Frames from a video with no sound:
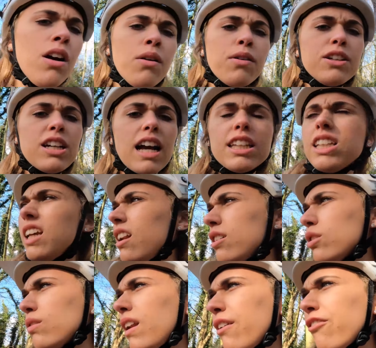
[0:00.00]
which actually
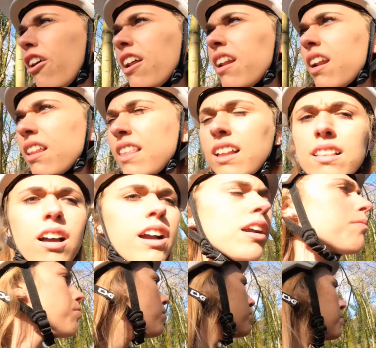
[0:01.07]
looks really fun, and I think that I
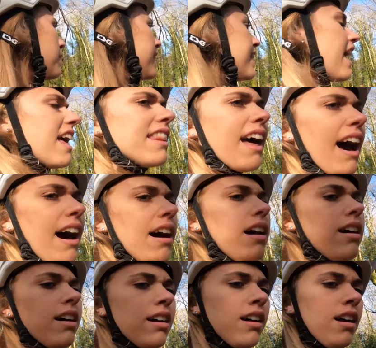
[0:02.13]
could probably get that,
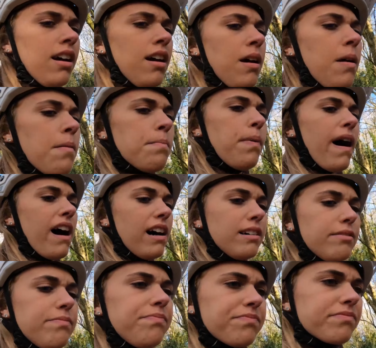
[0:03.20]
but
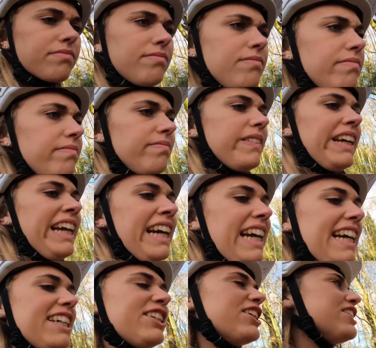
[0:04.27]

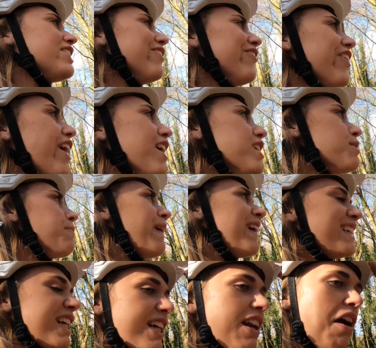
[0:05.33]
it's just the first bit.
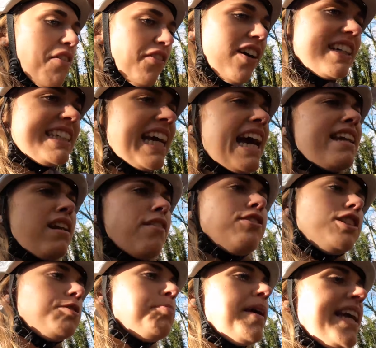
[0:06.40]
I don't know if I'd get enough
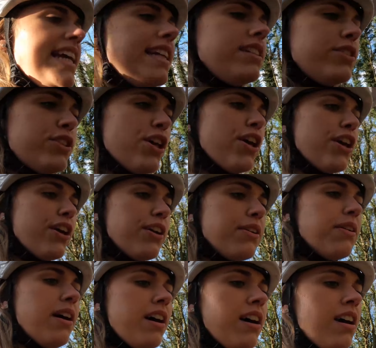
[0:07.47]
speed
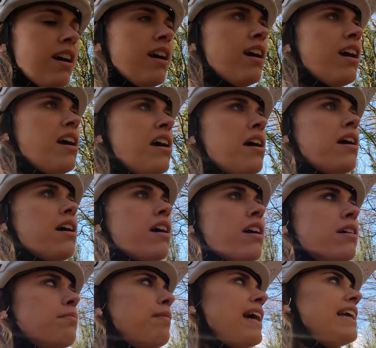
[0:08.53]
to
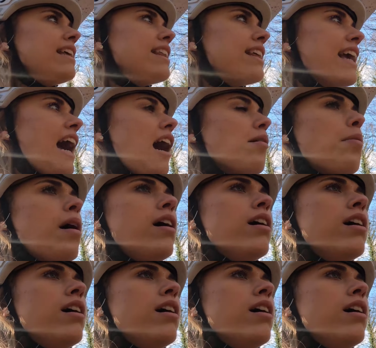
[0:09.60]
make the gap.